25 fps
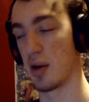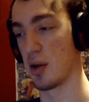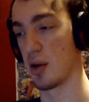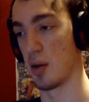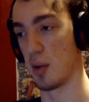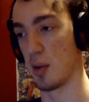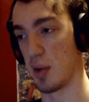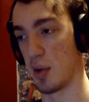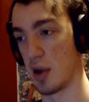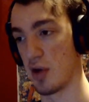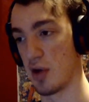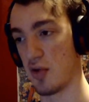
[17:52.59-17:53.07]
So
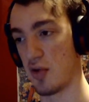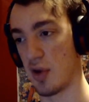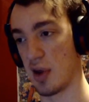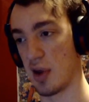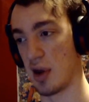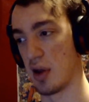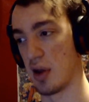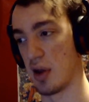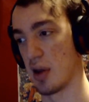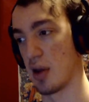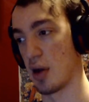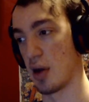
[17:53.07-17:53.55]
it was
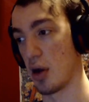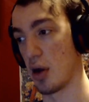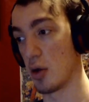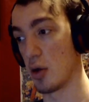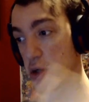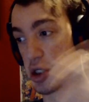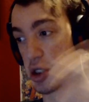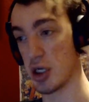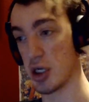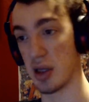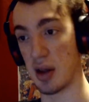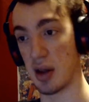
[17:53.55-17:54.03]
interesting. It's like, oh
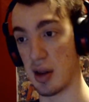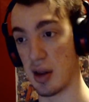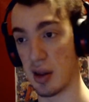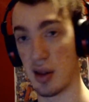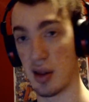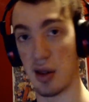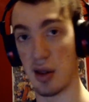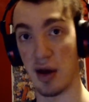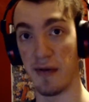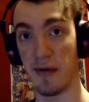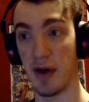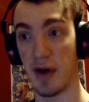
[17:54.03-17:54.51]
shit, this is
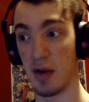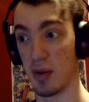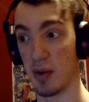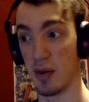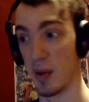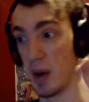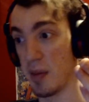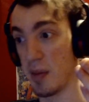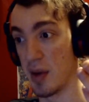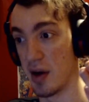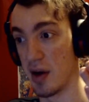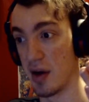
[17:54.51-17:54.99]
stuff I
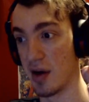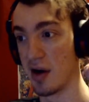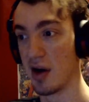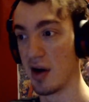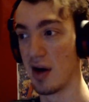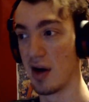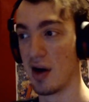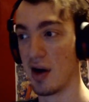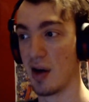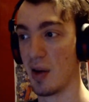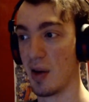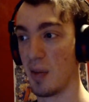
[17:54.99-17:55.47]
remember,
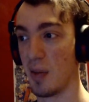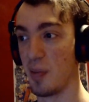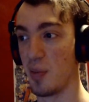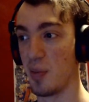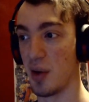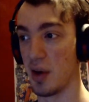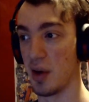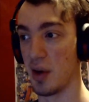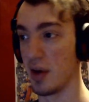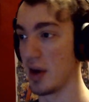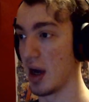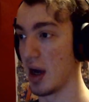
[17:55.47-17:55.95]

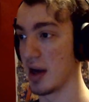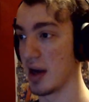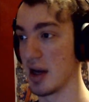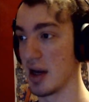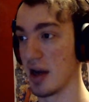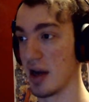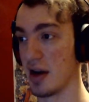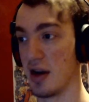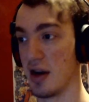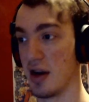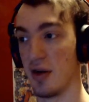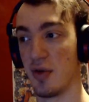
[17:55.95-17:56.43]
but I
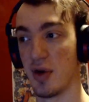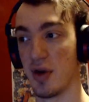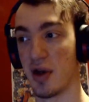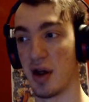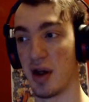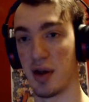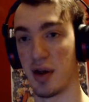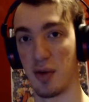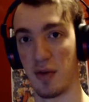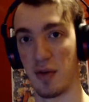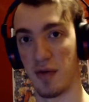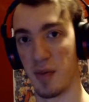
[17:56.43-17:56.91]
didn't
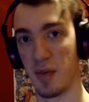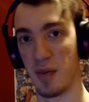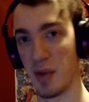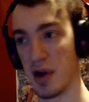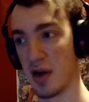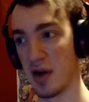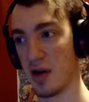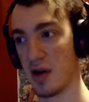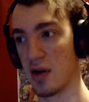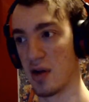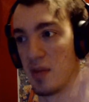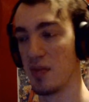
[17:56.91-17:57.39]
realize it was from
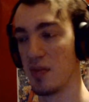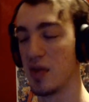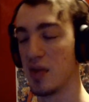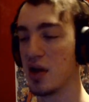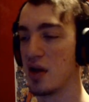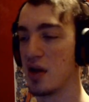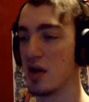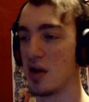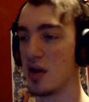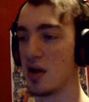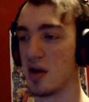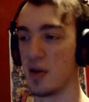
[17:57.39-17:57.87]
here.
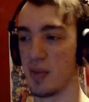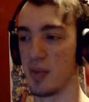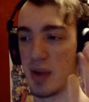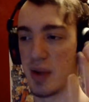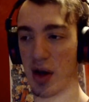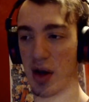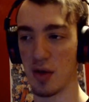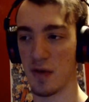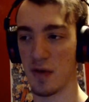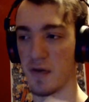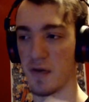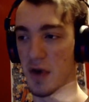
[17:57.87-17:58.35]
But
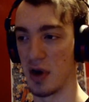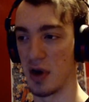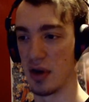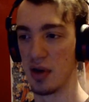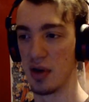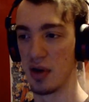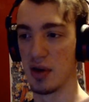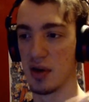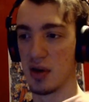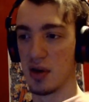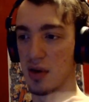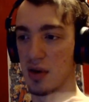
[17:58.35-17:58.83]
that was fun.
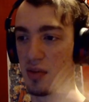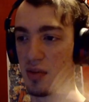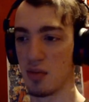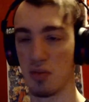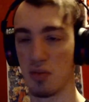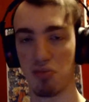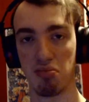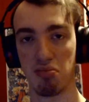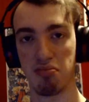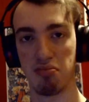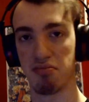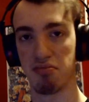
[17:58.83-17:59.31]

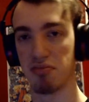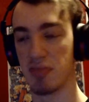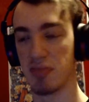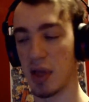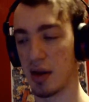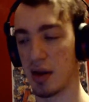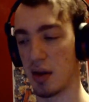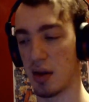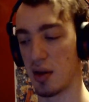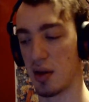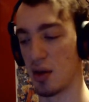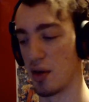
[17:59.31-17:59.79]

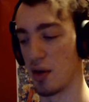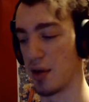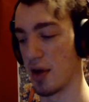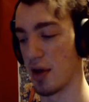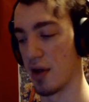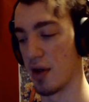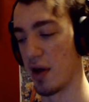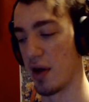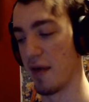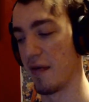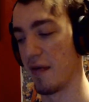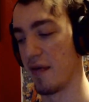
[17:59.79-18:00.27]
That's a series I
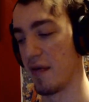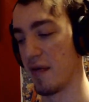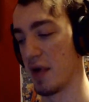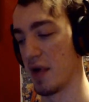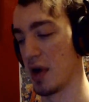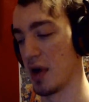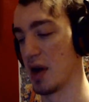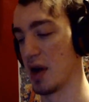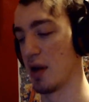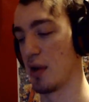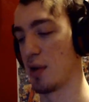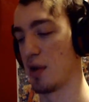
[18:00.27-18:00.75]
love.
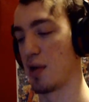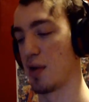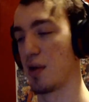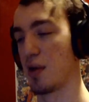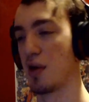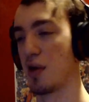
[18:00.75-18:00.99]
It is.